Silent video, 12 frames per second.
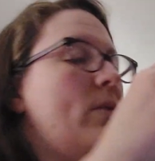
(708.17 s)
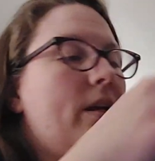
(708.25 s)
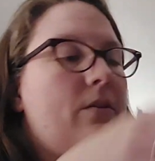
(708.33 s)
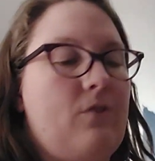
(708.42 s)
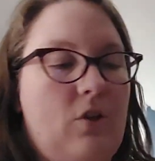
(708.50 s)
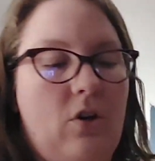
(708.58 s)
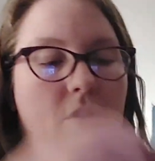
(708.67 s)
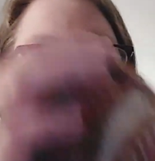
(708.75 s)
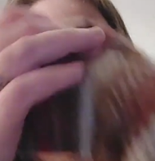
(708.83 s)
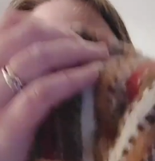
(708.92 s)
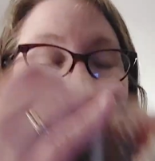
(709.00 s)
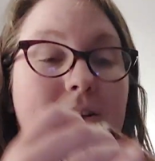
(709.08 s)
have
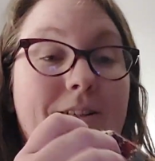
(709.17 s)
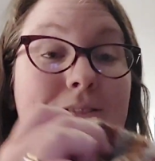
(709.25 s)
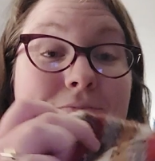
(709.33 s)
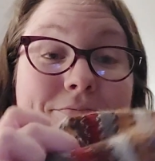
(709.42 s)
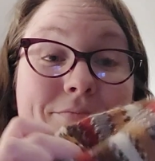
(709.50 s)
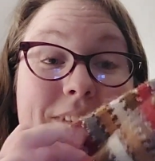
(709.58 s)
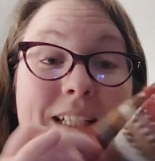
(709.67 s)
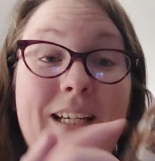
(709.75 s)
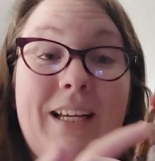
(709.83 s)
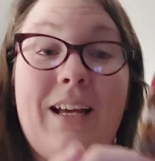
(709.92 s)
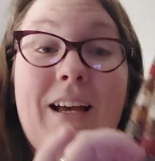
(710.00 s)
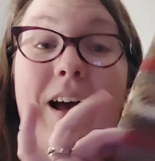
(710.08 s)
got
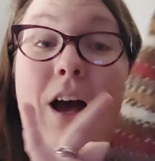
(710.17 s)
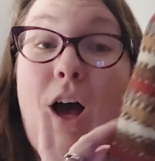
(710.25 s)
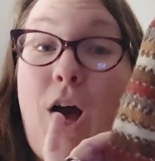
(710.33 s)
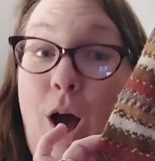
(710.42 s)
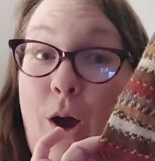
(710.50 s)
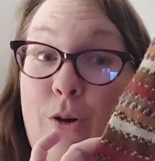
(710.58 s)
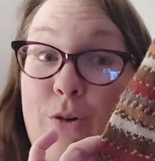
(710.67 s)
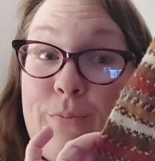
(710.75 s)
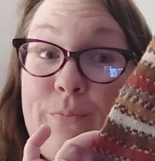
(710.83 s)
a hoe,